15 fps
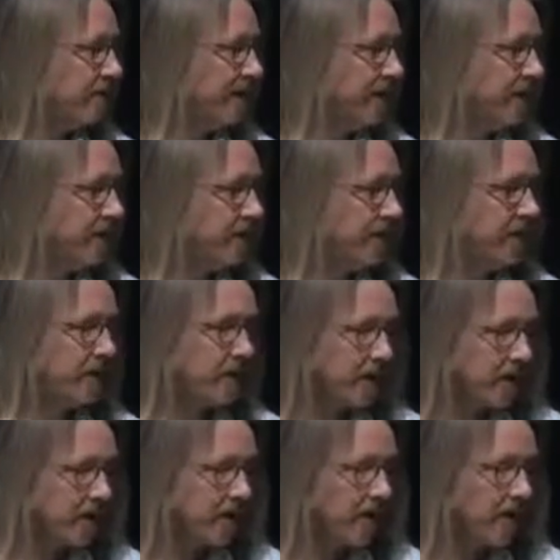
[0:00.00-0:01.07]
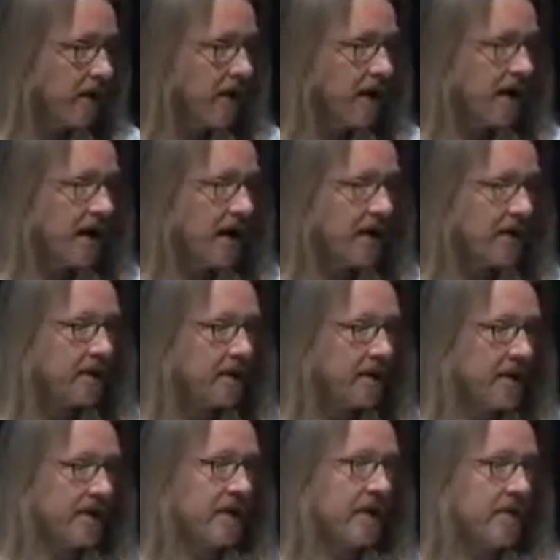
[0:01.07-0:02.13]
V2 server. So
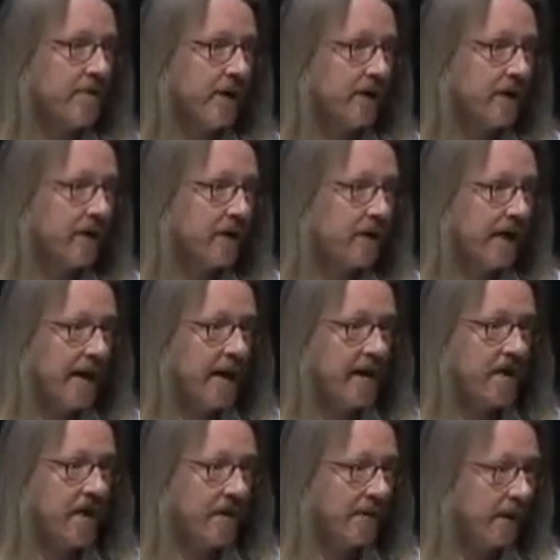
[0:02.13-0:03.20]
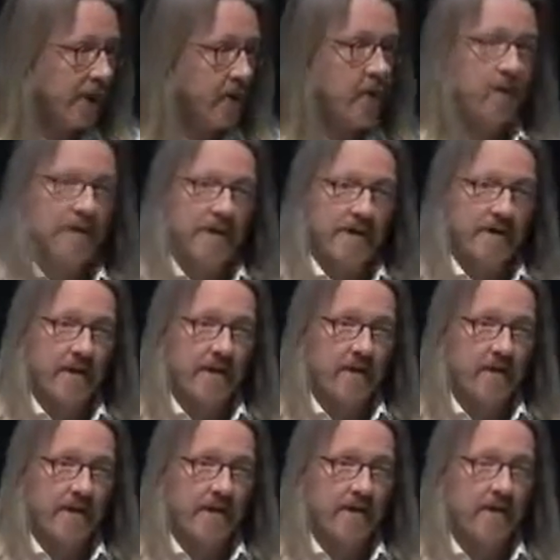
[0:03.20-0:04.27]
the syllabus is there. I'm going to go over the
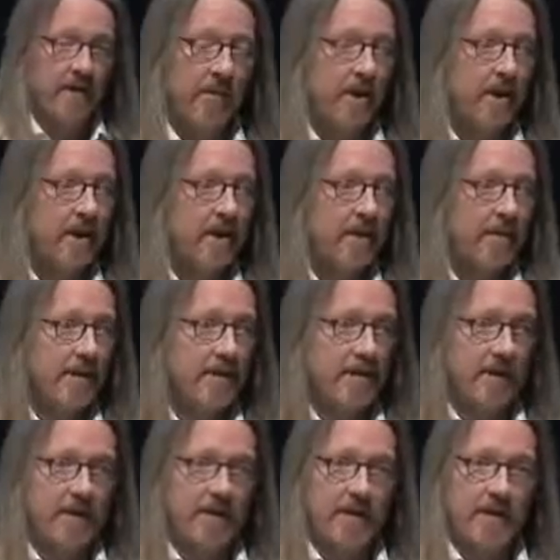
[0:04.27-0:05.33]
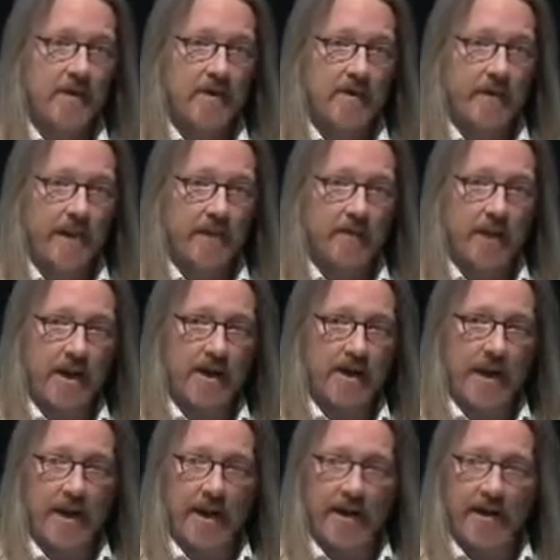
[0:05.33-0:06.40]
syllabus bit later, but the syllabus is available
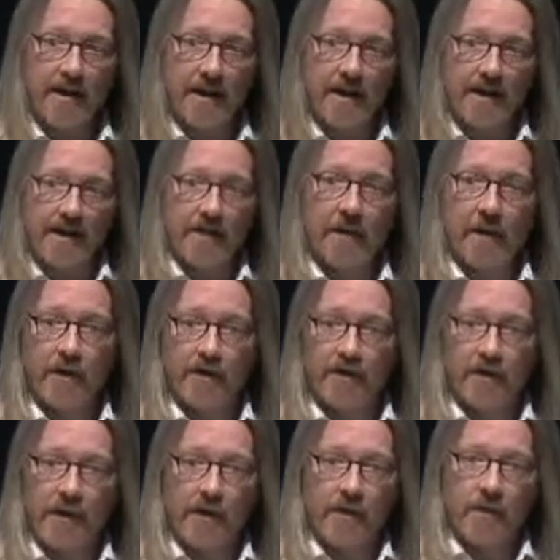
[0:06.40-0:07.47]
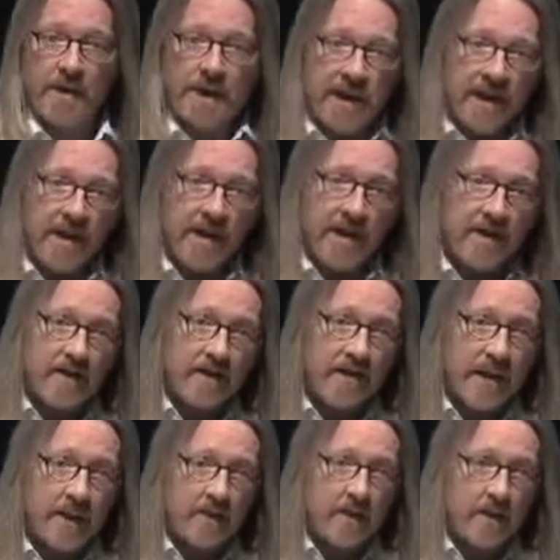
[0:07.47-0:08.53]
online. The first reading is
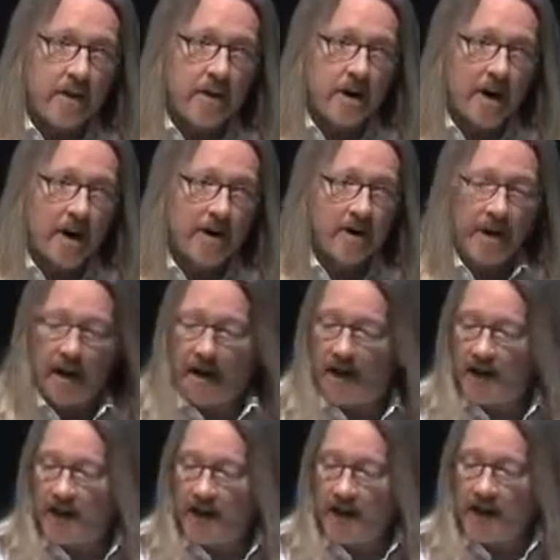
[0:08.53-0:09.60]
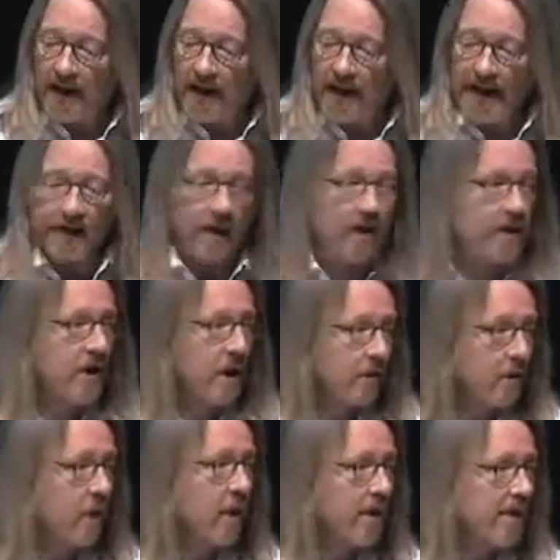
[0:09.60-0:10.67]
available online, and I'll
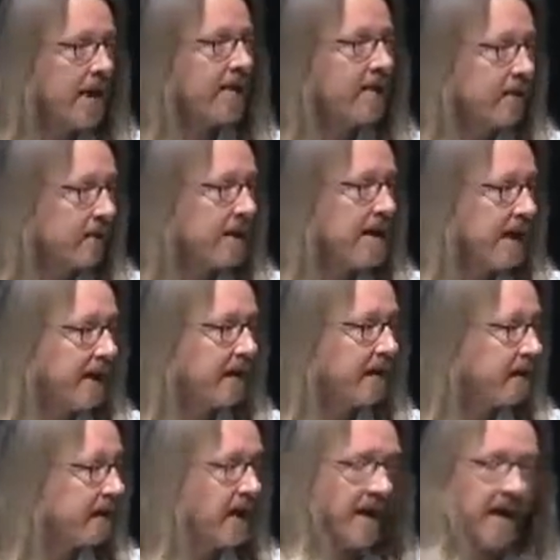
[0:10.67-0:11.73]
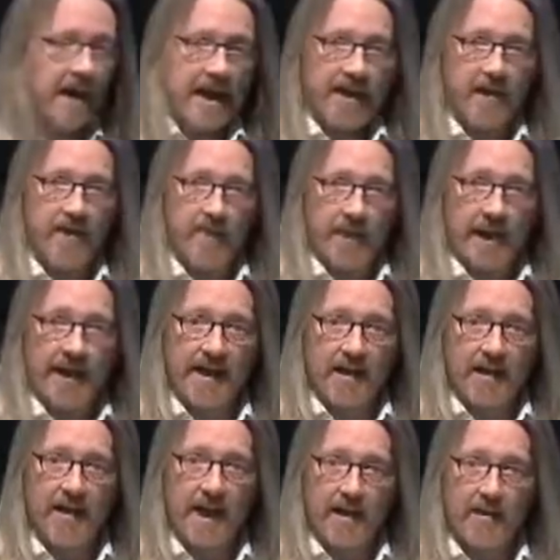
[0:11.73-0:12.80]
talk more about the readings when I get
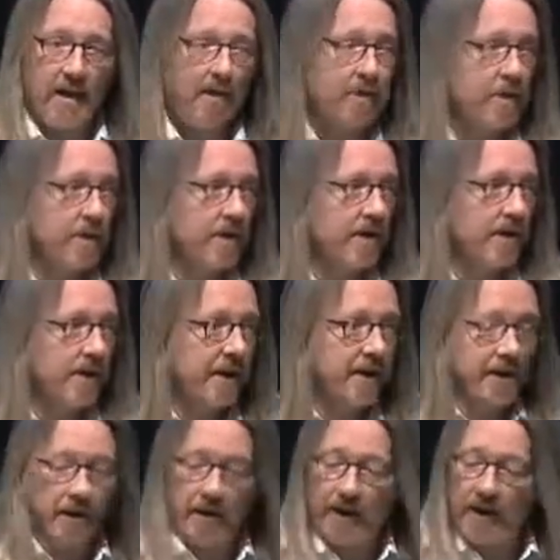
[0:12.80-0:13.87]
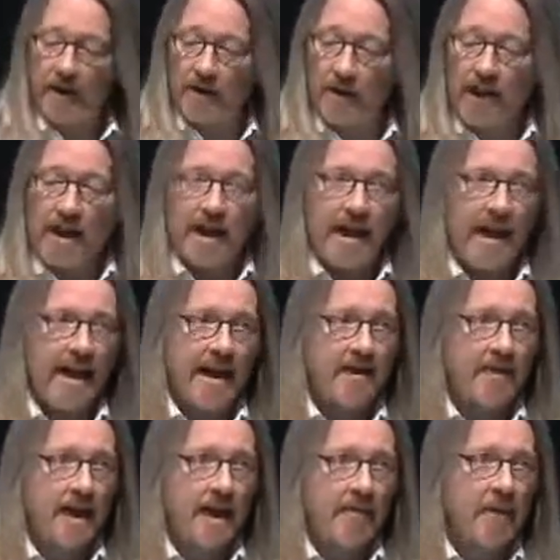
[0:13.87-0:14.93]
to that portion of the lecture here.
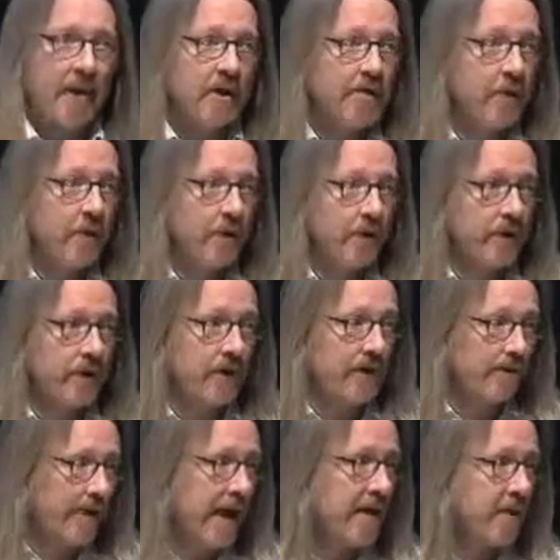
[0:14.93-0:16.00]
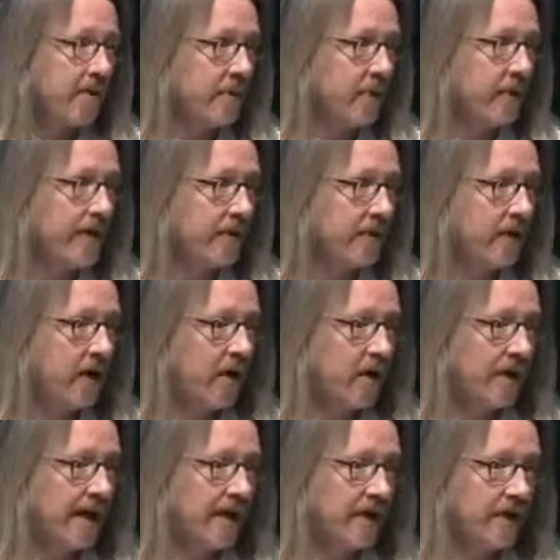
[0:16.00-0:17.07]
And I'm going to post PowerPoints for all
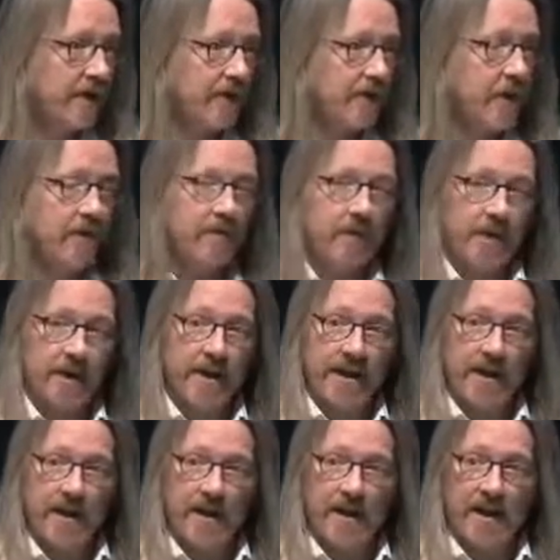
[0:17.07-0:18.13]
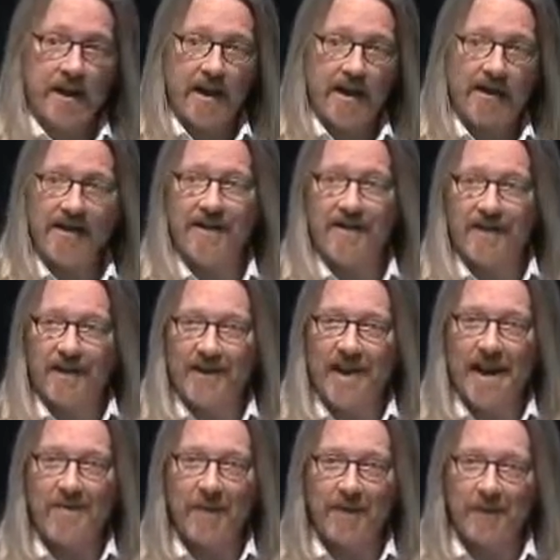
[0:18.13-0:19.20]
the lectures, hopefully at least the
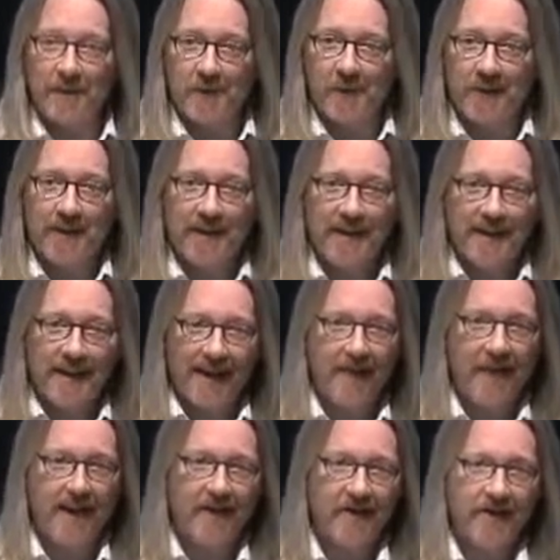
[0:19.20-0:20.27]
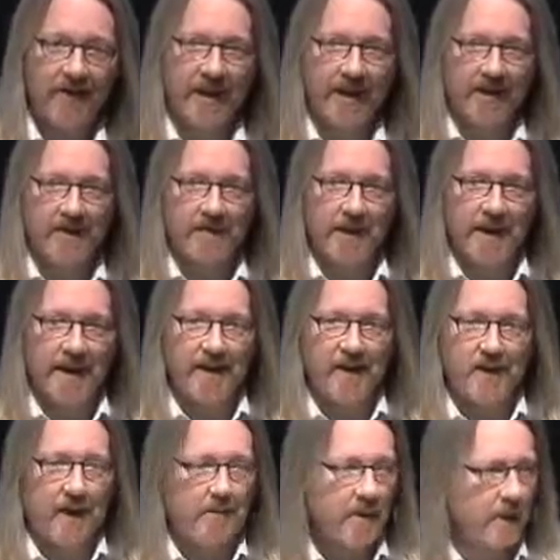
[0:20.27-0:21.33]
day before the lecture takes place.
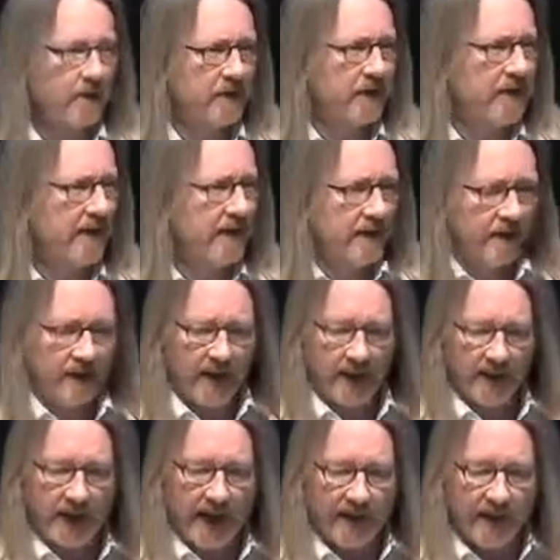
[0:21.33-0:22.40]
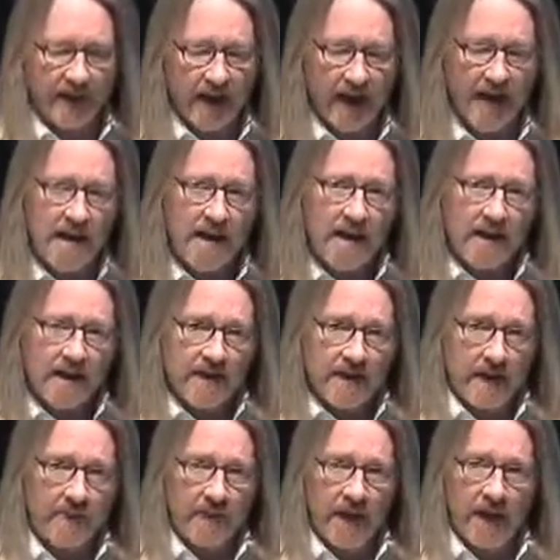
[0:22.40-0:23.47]
So I posted this last night.
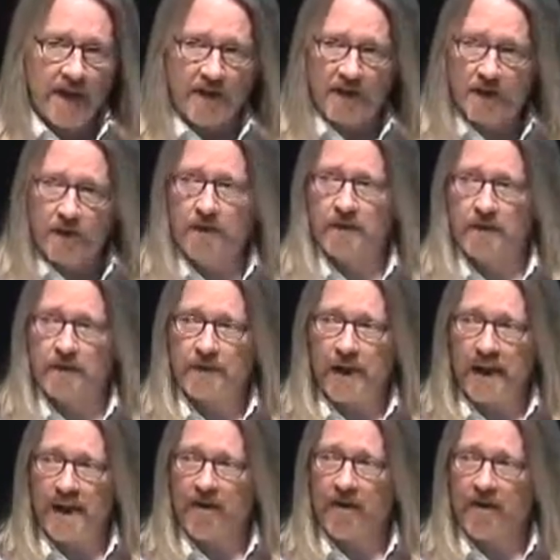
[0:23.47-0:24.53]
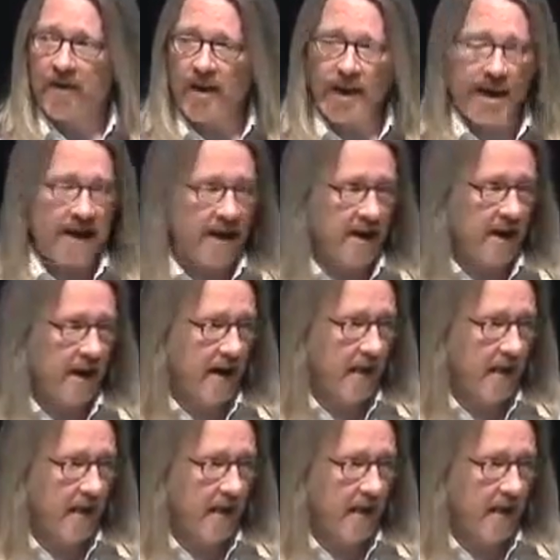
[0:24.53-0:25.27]
Some students find that they